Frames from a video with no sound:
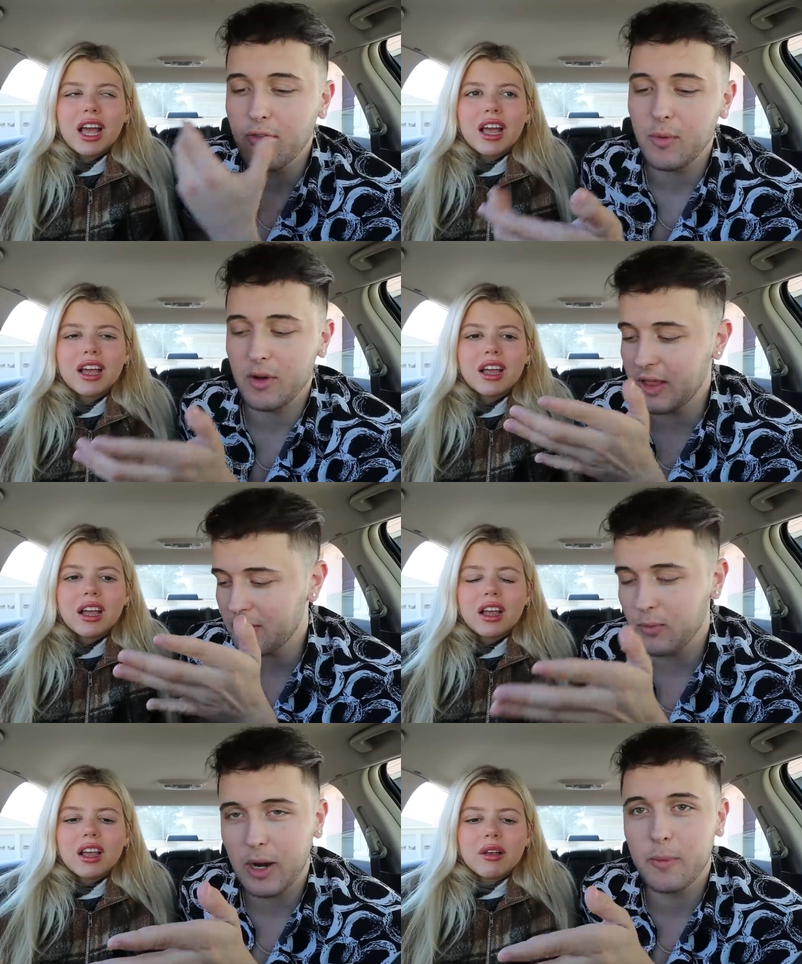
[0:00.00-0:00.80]
Speaker 1: everywhere,
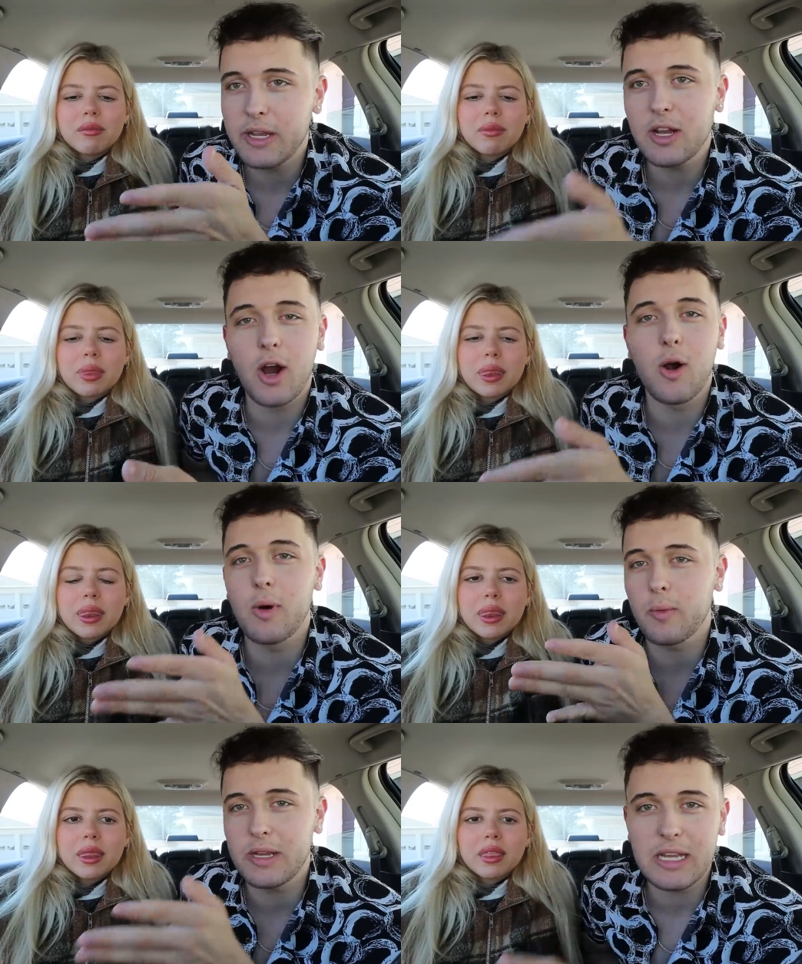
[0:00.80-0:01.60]
like where we go,
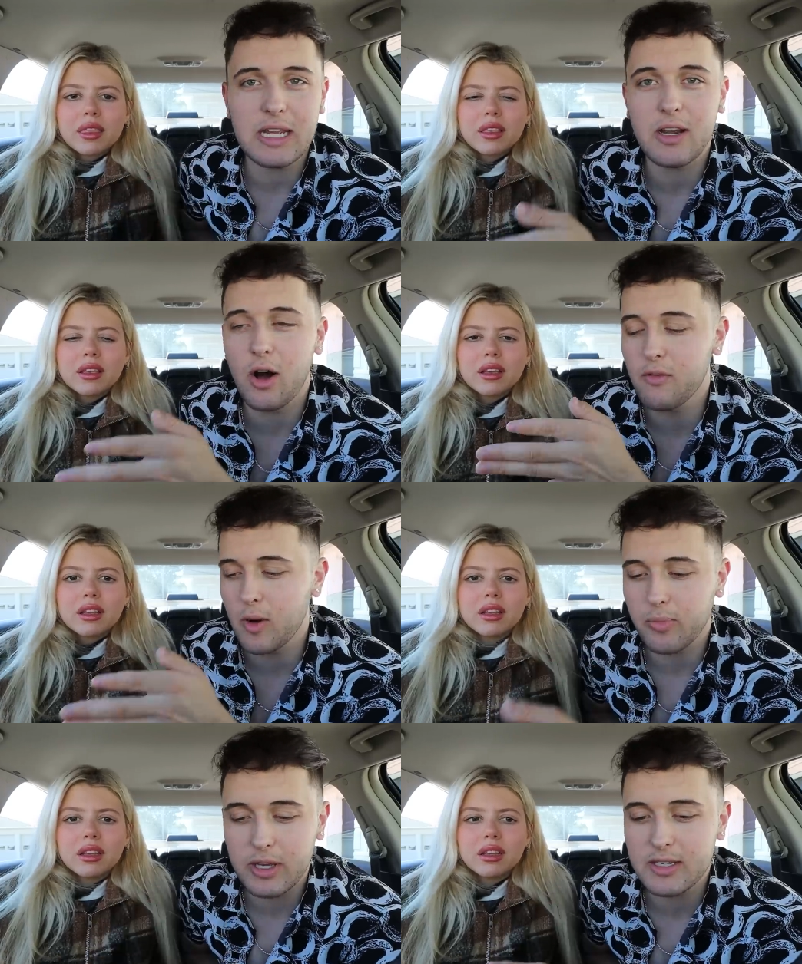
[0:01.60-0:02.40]
where we eat, all of
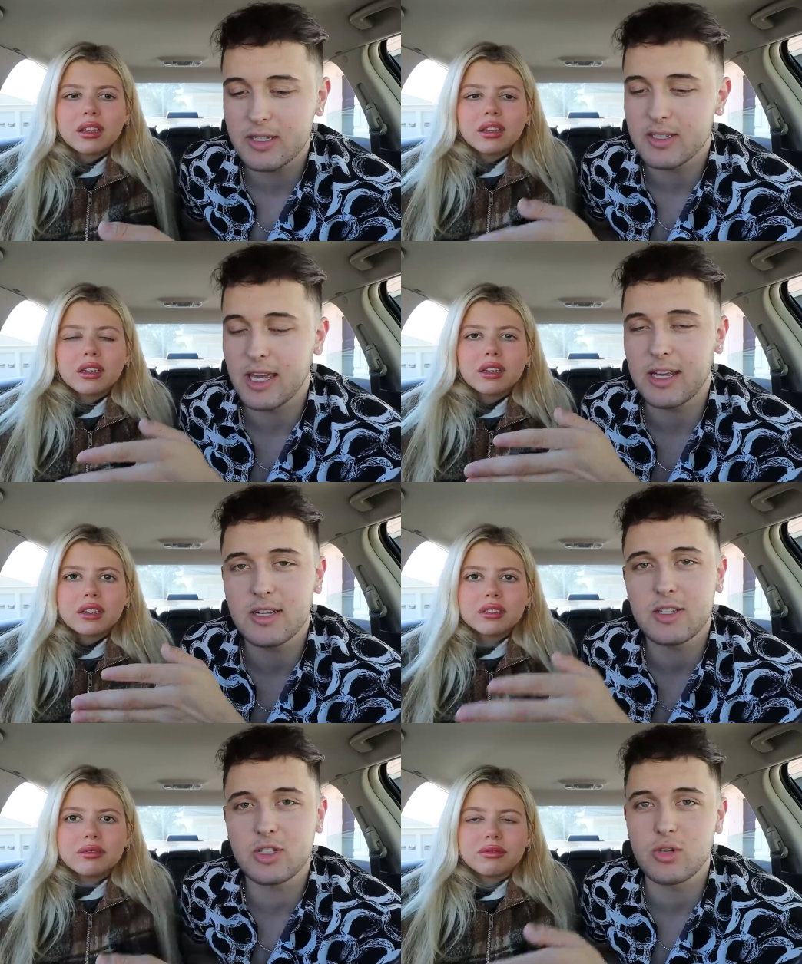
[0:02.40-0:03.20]
our places, like
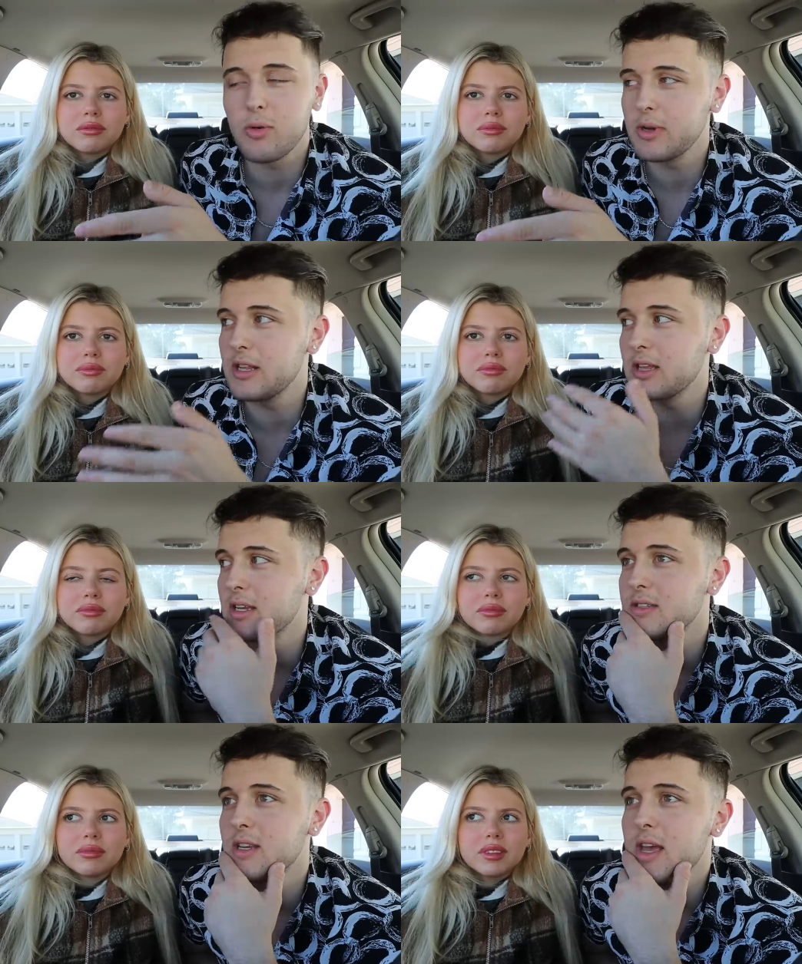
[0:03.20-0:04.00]
so many
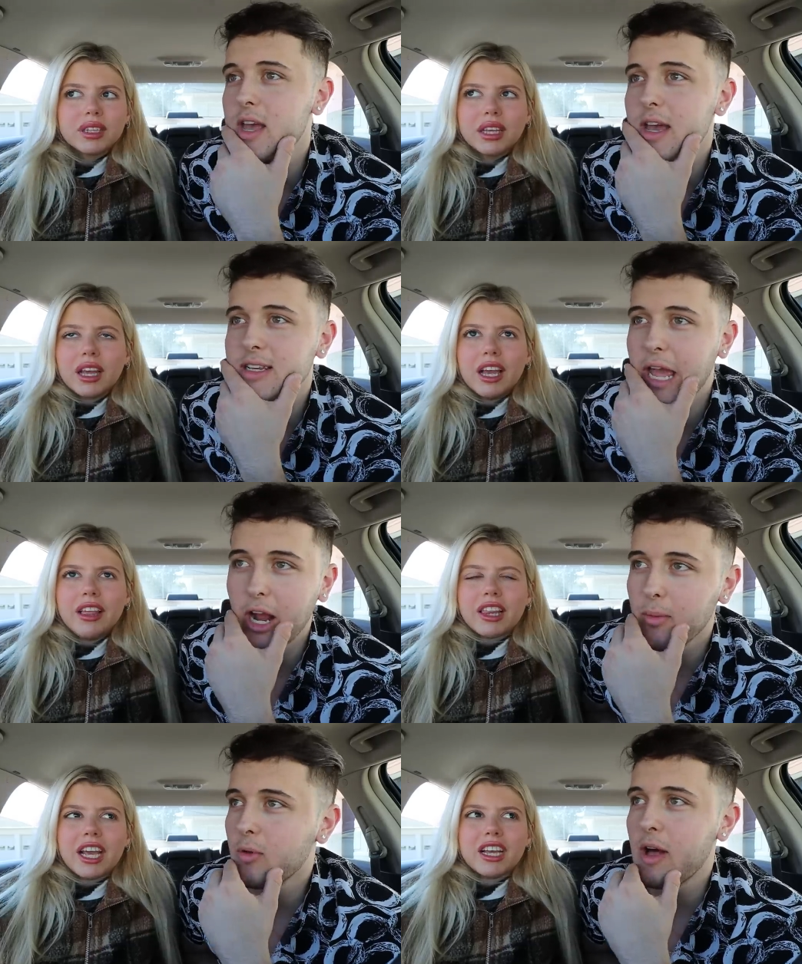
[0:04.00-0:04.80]
things
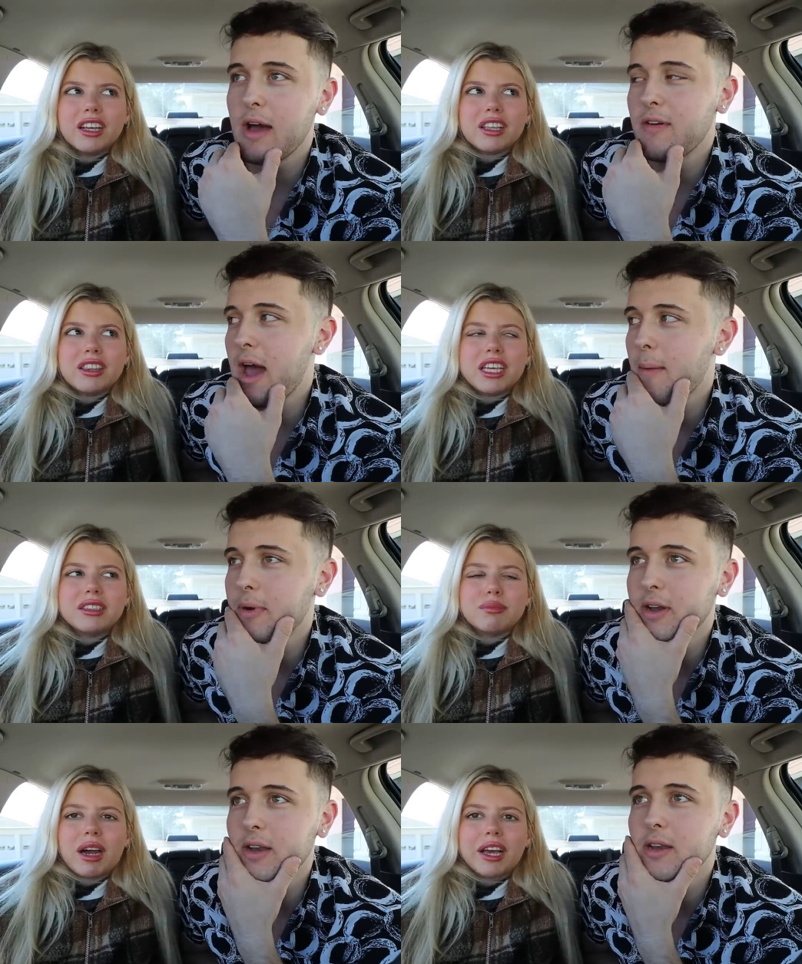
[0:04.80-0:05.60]
terrible like, have happened.
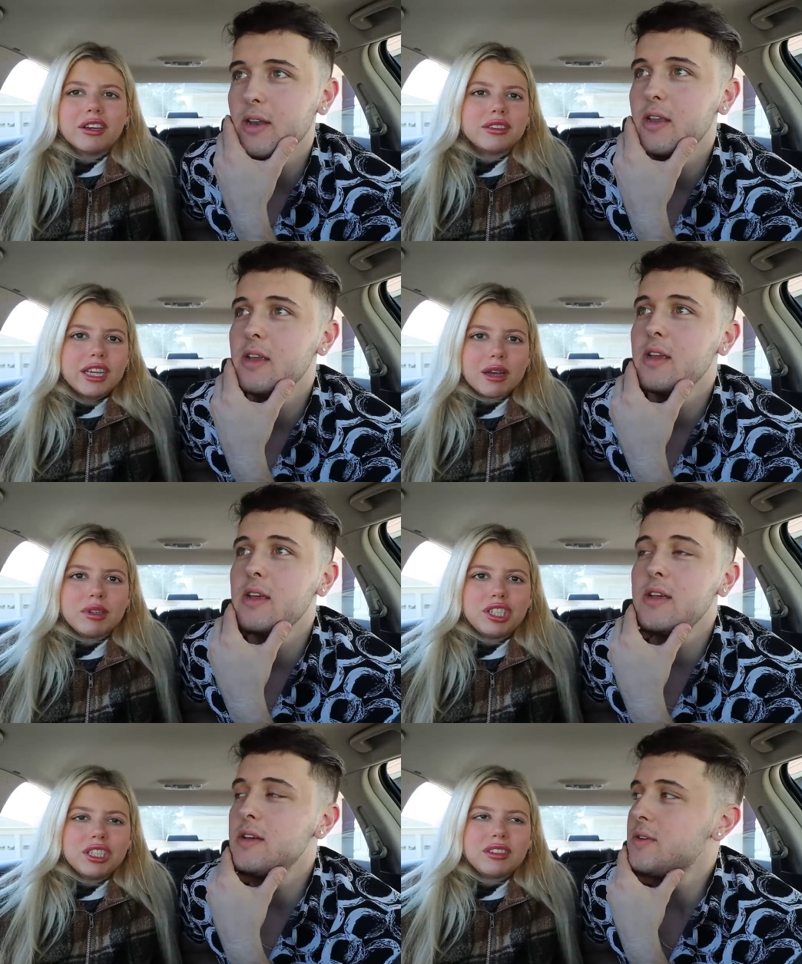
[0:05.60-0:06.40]
These minor
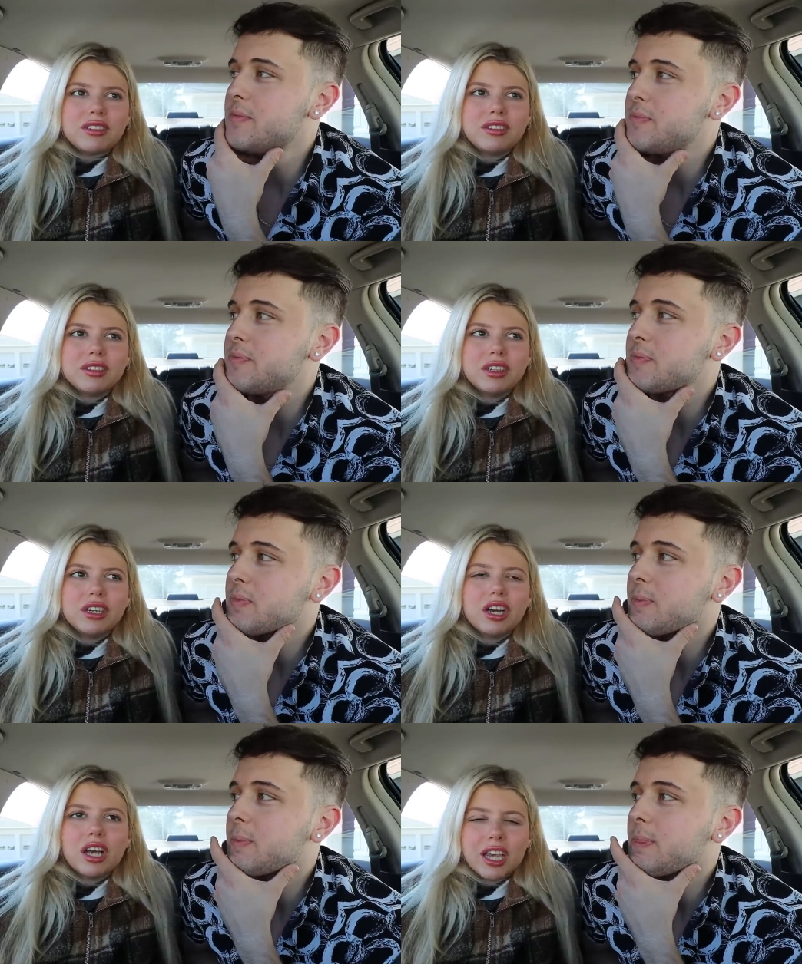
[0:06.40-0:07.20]
Speaker 2: damages
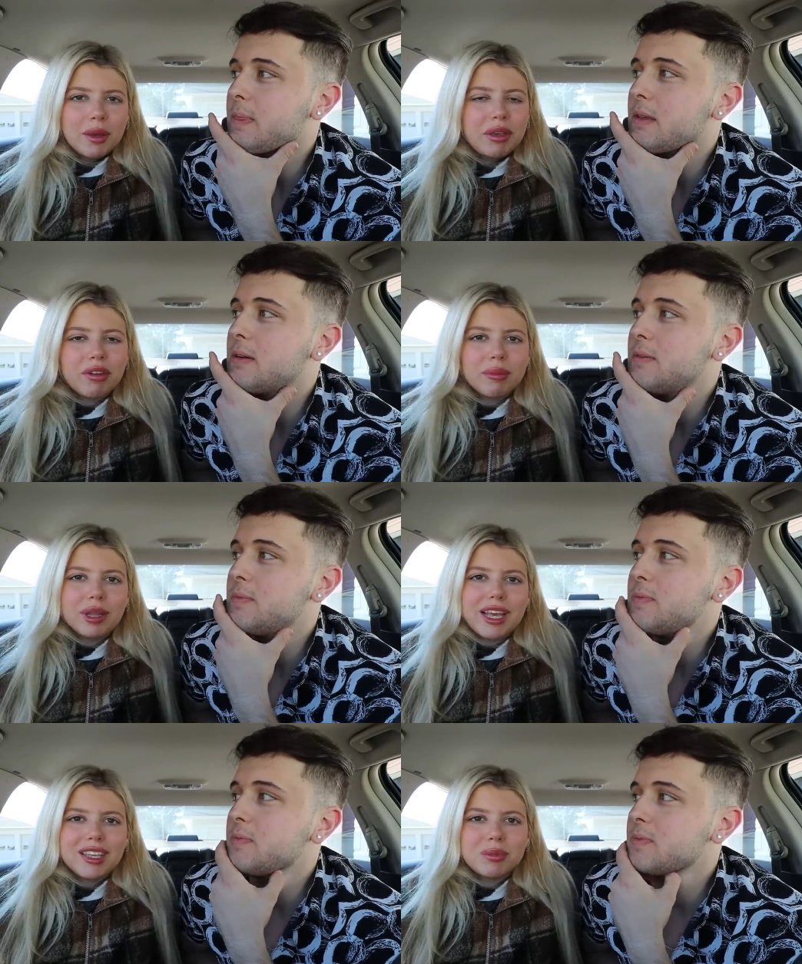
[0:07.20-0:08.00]
can be
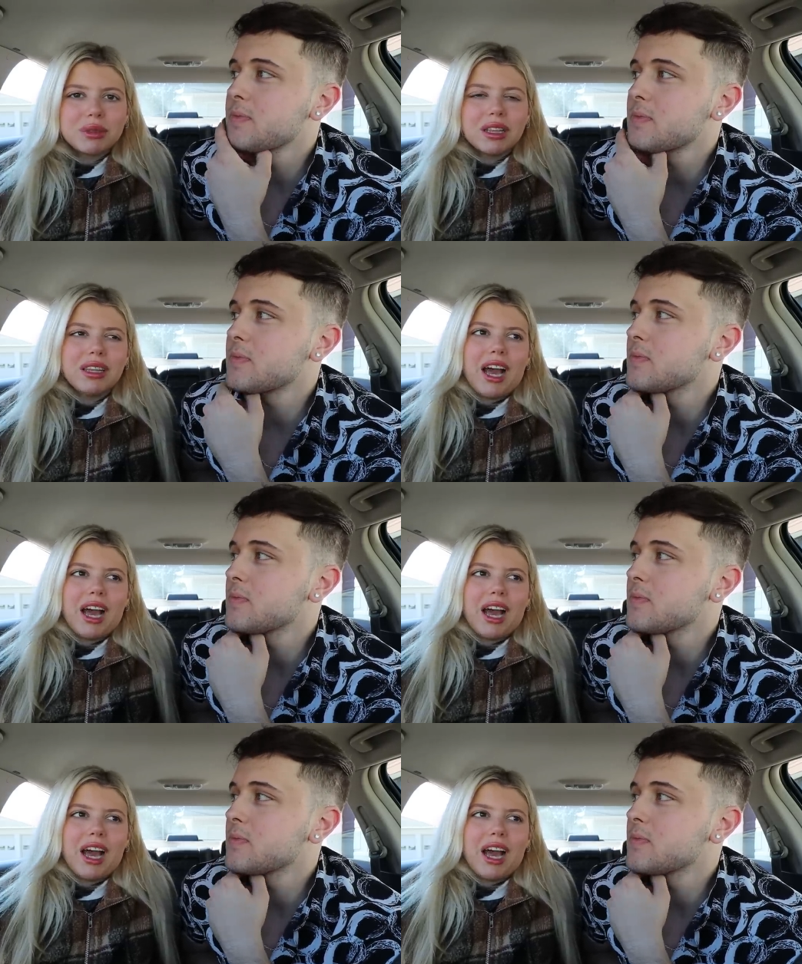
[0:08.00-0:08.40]
replaced, but the